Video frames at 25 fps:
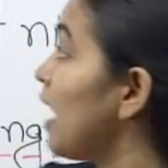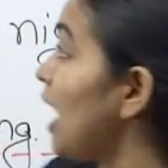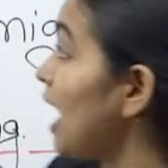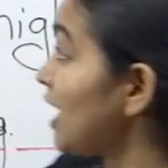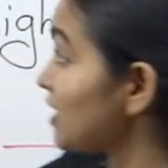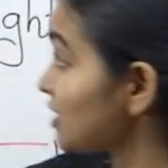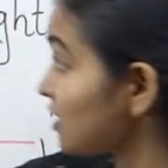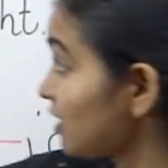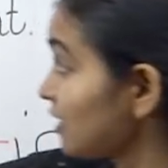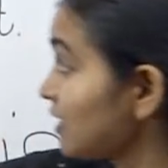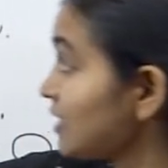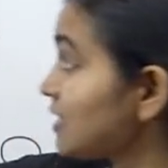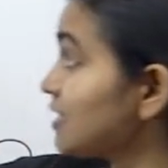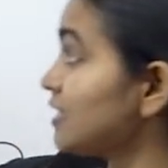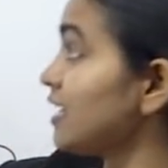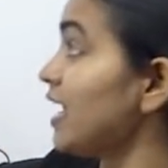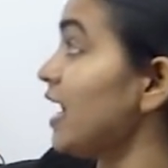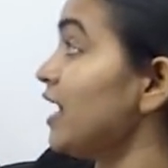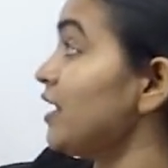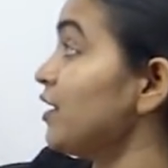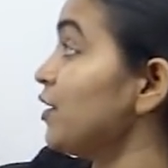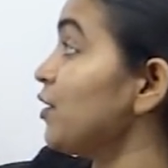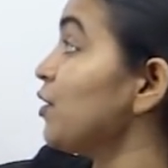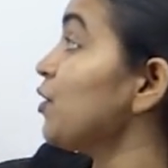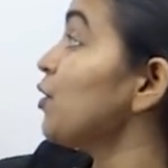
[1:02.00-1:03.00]
As I
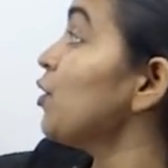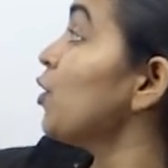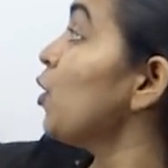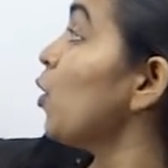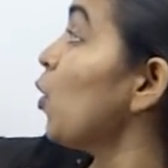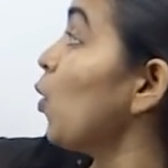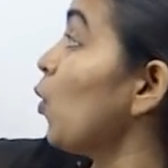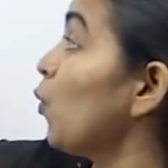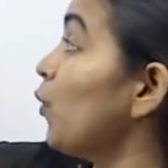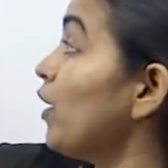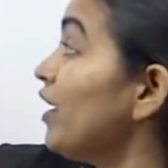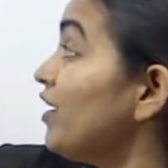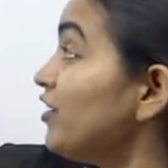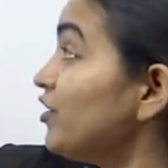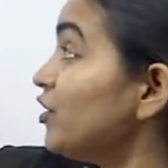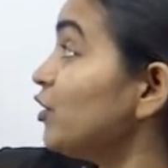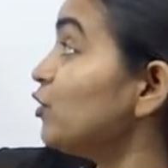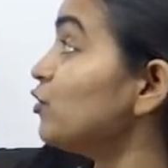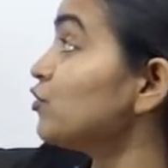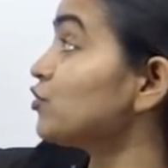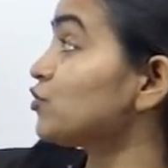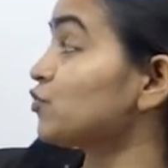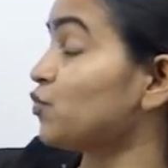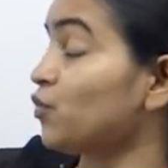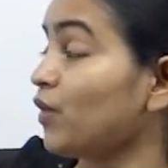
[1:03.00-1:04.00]
said, we
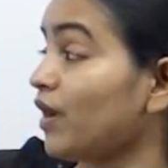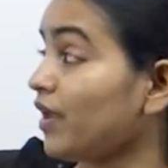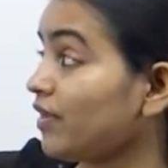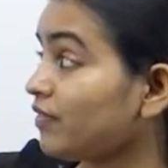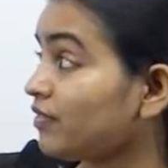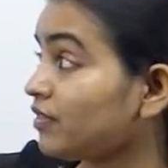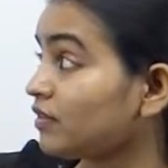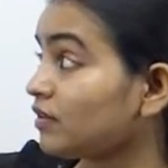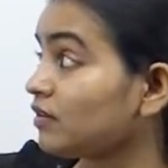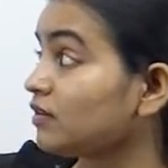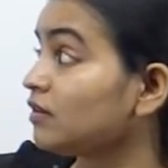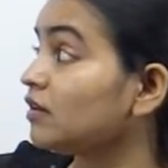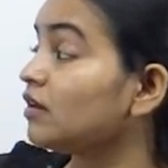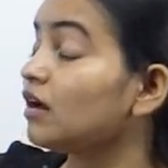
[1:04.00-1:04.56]
use with